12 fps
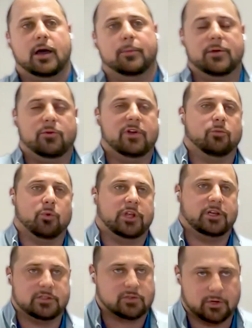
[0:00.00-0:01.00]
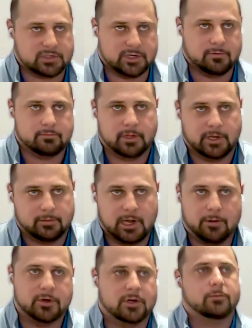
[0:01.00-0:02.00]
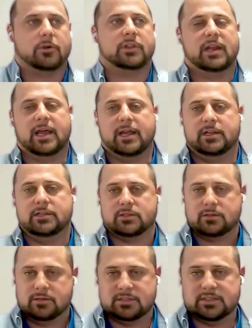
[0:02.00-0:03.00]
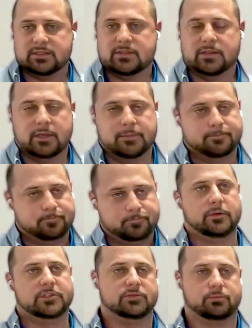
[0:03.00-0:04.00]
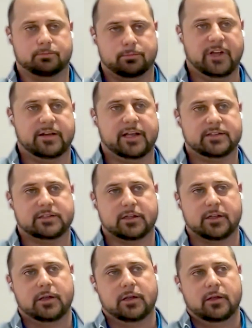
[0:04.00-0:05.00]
And we have really good scores there. Like, now we're in the 90s consistently, which is fantastic.